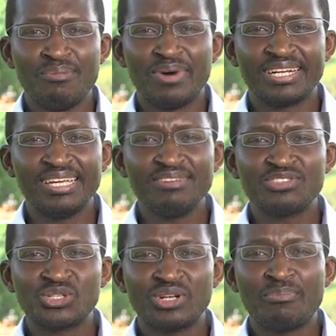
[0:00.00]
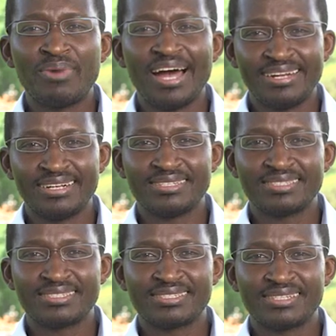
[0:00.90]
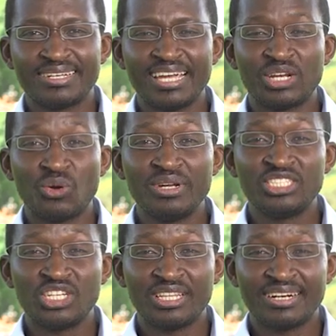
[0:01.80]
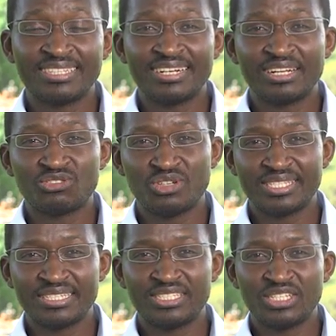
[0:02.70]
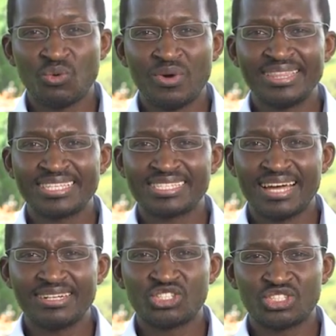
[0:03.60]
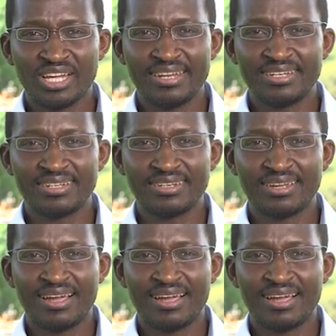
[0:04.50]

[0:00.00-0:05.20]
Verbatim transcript: But if solar panels can only generate electricity when the sun is shining,